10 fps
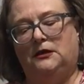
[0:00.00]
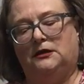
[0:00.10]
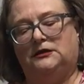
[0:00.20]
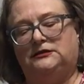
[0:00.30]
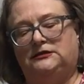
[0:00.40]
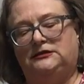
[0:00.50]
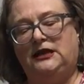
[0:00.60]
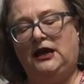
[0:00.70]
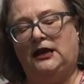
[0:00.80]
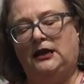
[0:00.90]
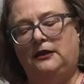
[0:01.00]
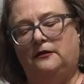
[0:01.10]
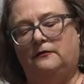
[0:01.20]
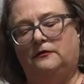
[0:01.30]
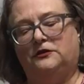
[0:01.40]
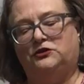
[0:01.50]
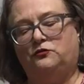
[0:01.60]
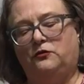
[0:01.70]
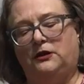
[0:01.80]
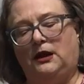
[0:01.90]
Because today, the
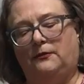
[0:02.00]
story